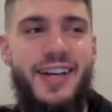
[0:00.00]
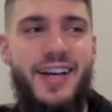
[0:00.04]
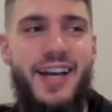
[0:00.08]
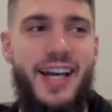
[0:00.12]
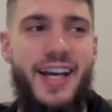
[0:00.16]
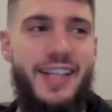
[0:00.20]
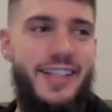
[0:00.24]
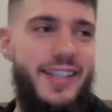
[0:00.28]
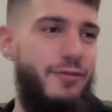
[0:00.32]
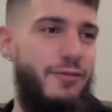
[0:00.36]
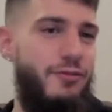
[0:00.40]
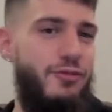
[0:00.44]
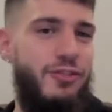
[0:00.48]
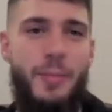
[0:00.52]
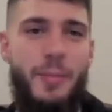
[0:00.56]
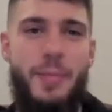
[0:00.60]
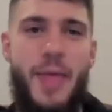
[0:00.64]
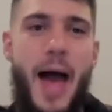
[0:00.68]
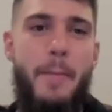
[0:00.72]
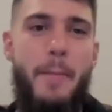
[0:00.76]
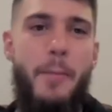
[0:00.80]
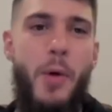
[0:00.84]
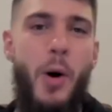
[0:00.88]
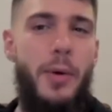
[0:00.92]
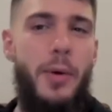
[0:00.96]
And then from
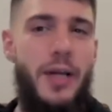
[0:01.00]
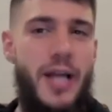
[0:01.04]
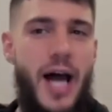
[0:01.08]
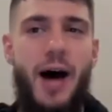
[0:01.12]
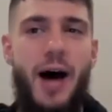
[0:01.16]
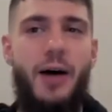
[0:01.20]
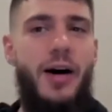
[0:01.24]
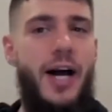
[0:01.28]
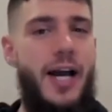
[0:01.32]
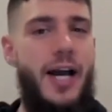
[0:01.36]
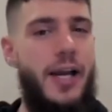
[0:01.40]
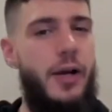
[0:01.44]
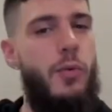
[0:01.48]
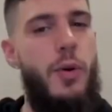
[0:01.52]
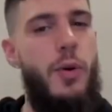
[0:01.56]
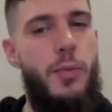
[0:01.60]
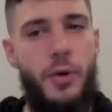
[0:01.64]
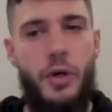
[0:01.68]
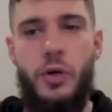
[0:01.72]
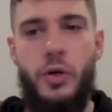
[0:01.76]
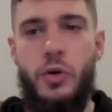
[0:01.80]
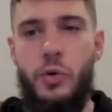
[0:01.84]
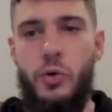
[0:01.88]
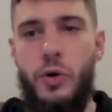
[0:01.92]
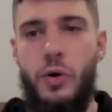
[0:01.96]
that moment on, like we were
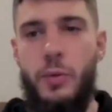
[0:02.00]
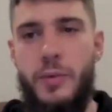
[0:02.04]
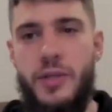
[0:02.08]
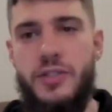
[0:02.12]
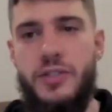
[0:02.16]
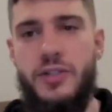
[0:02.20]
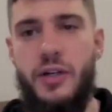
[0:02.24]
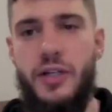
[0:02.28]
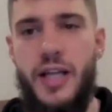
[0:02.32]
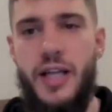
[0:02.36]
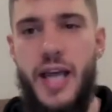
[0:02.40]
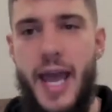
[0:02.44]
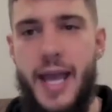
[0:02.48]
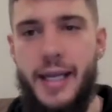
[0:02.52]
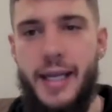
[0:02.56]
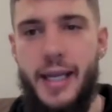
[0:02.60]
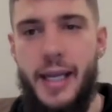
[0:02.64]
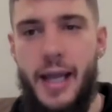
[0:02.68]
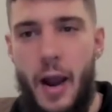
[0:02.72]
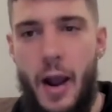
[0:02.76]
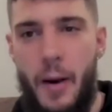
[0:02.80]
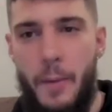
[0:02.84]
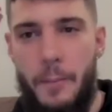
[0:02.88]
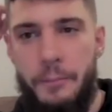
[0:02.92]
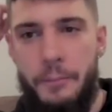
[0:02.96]
cool and we started hanging
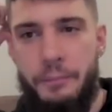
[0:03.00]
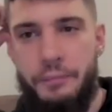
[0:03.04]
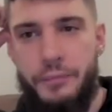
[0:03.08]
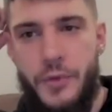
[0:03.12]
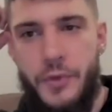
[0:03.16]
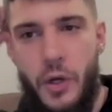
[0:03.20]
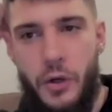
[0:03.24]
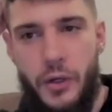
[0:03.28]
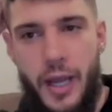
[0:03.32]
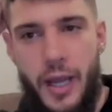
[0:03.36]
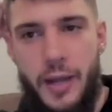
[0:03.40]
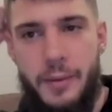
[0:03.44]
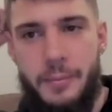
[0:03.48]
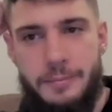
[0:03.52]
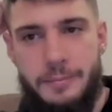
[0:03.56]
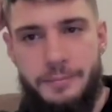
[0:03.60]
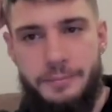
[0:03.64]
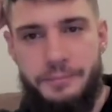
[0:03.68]
out. Okay.